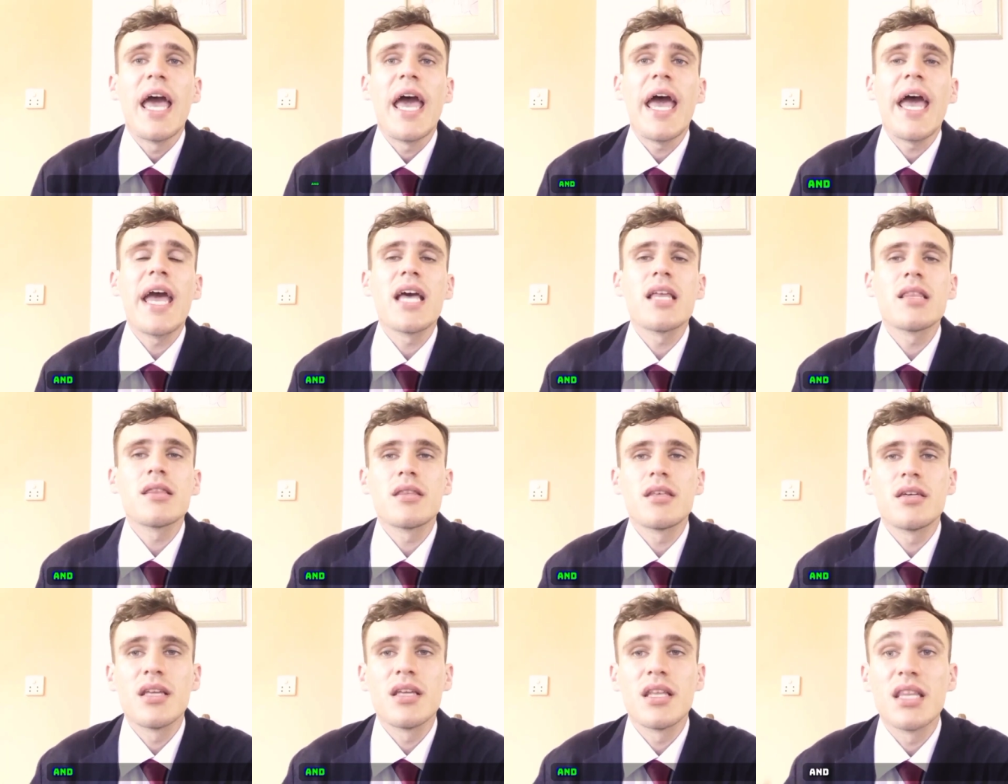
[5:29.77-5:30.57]

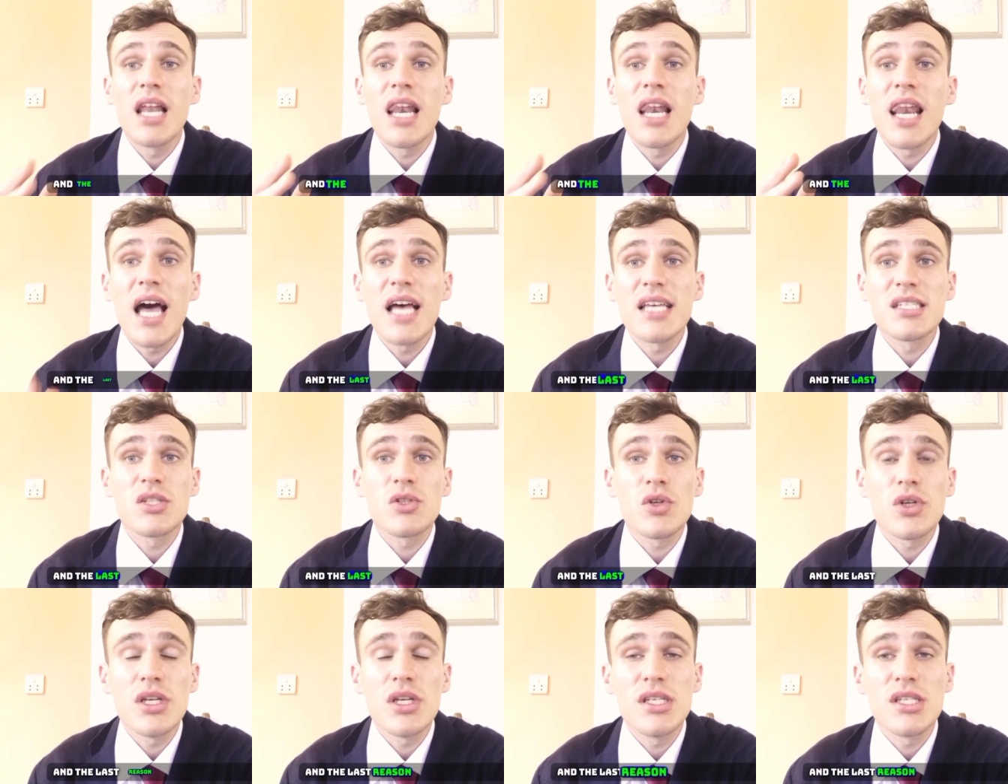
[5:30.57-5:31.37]
And the last
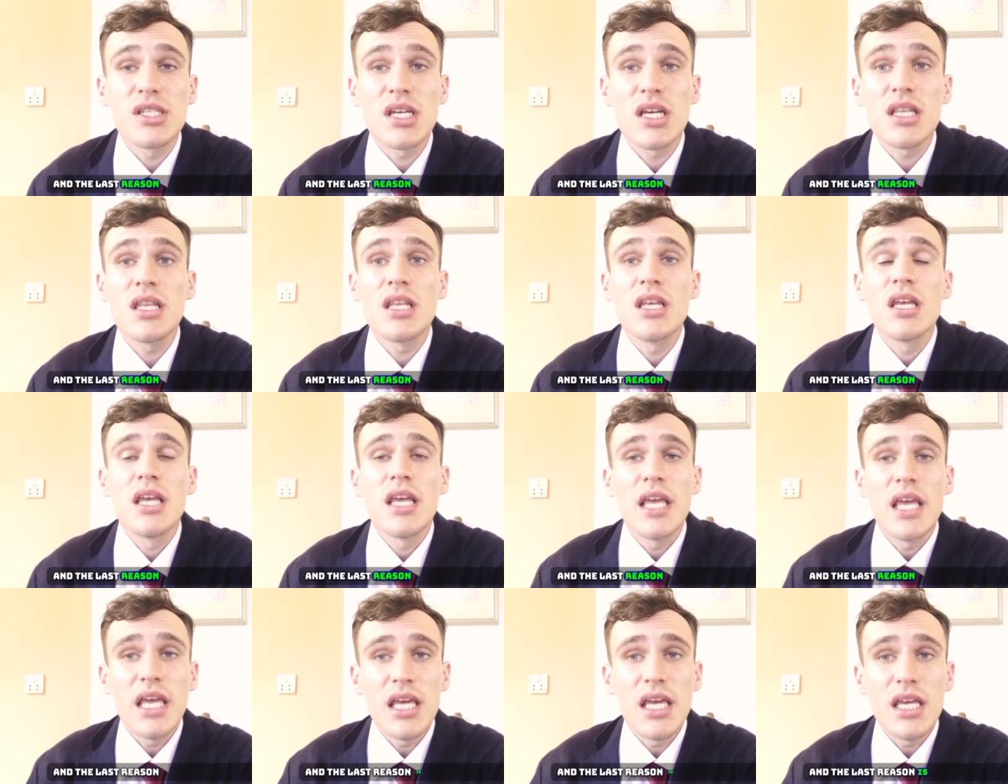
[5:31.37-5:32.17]
reason
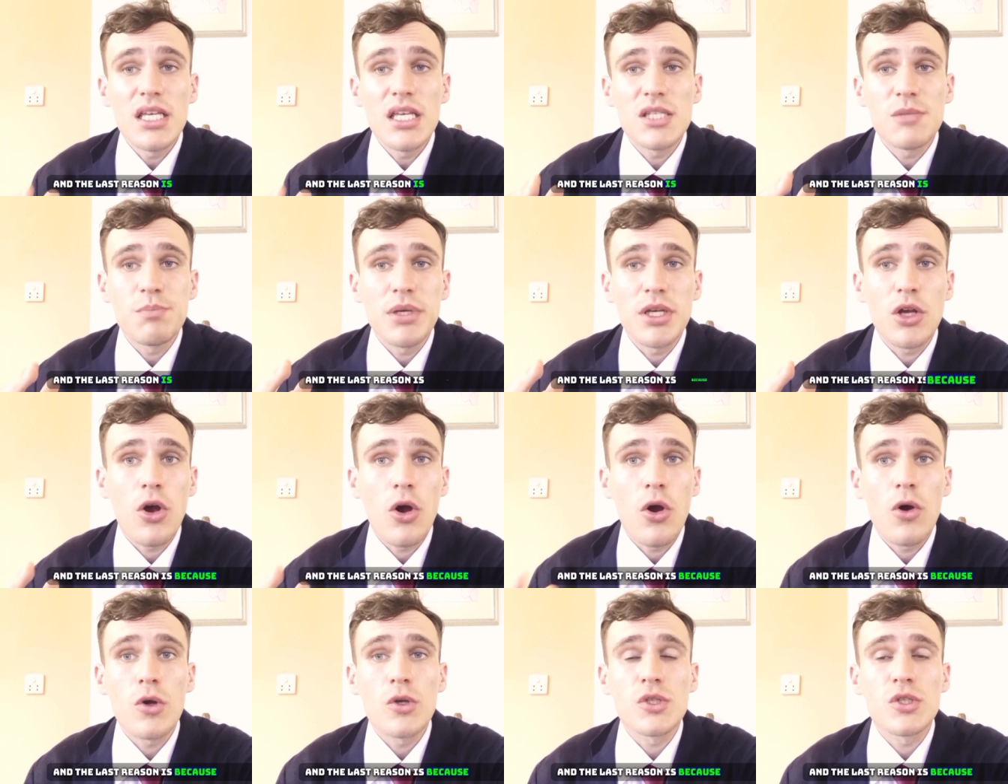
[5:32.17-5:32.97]
is
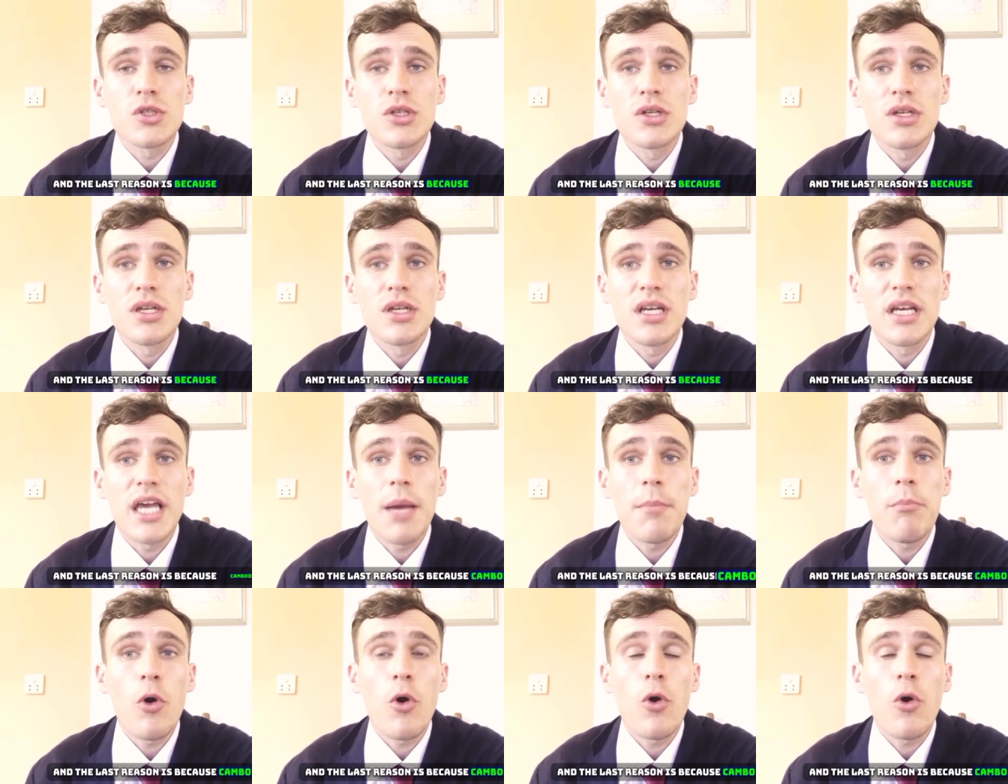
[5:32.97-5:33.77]
because
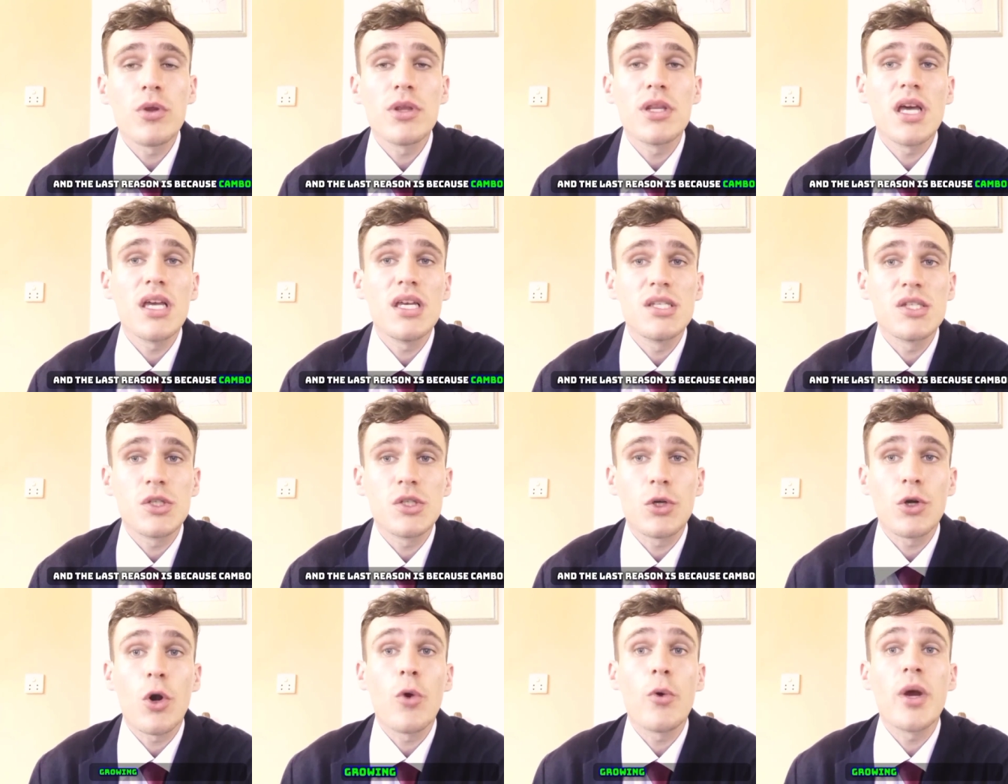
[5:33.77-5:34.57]
Cambodia is
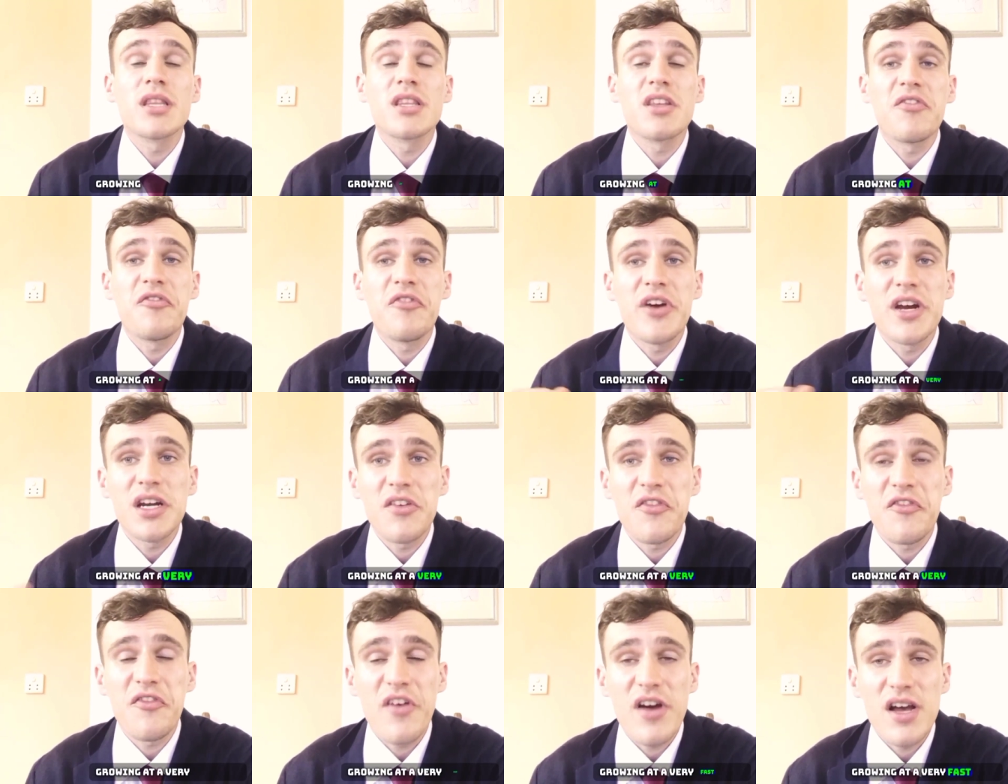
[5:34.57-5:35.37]
growing at a
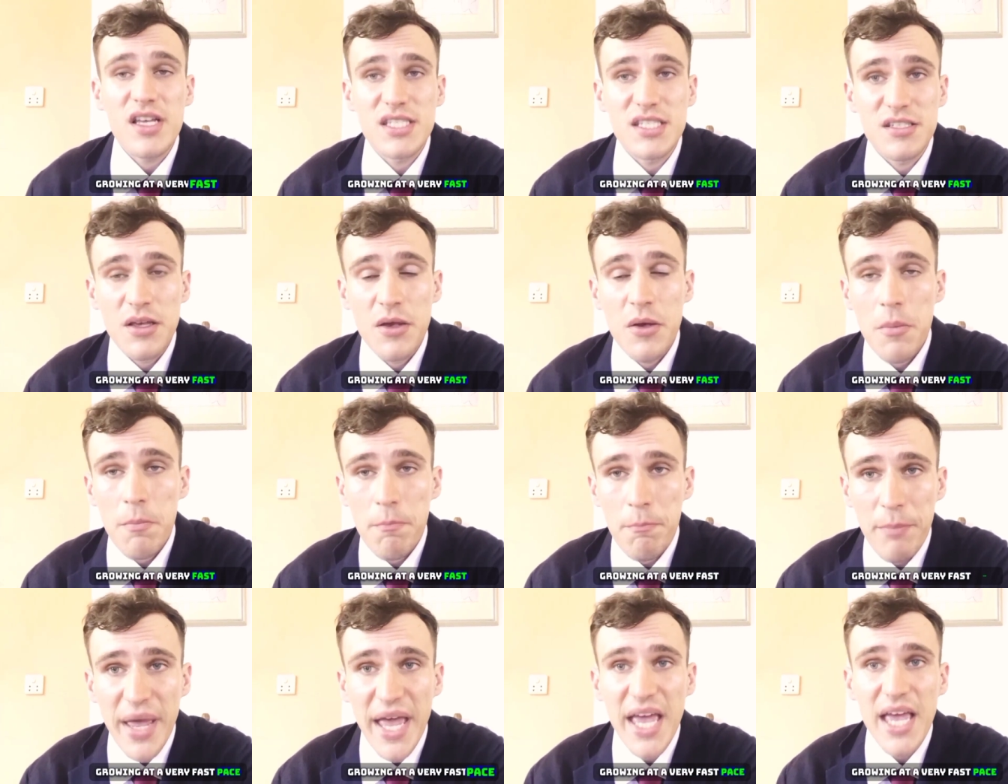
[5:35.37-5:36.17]
very fast
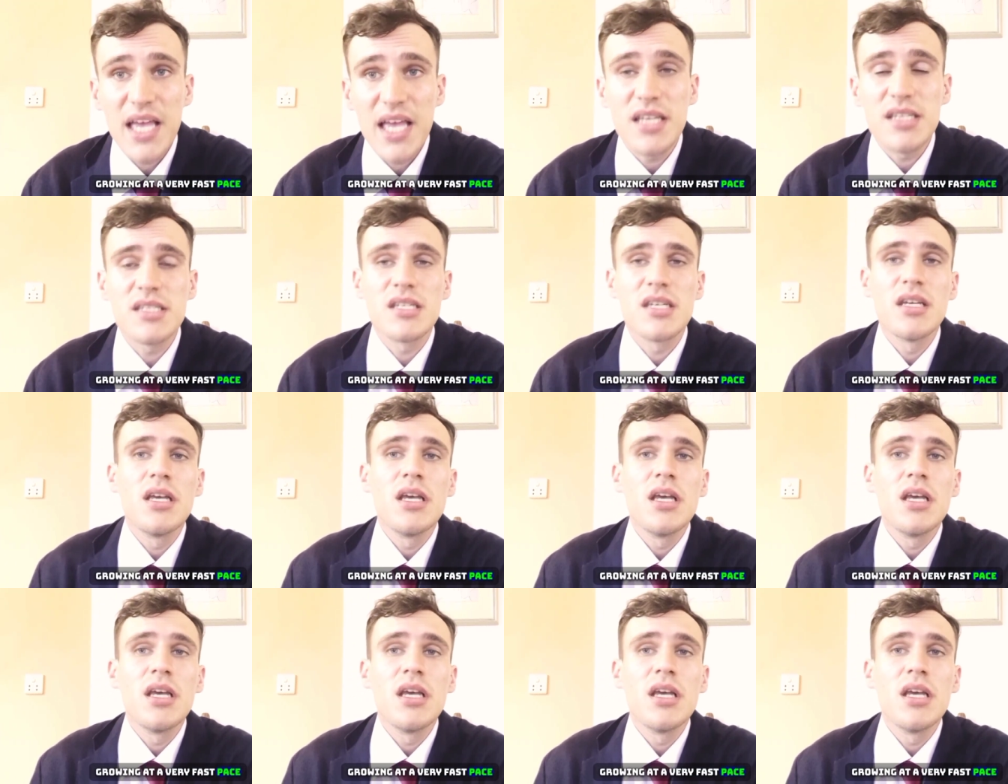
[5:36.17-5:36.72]
pace.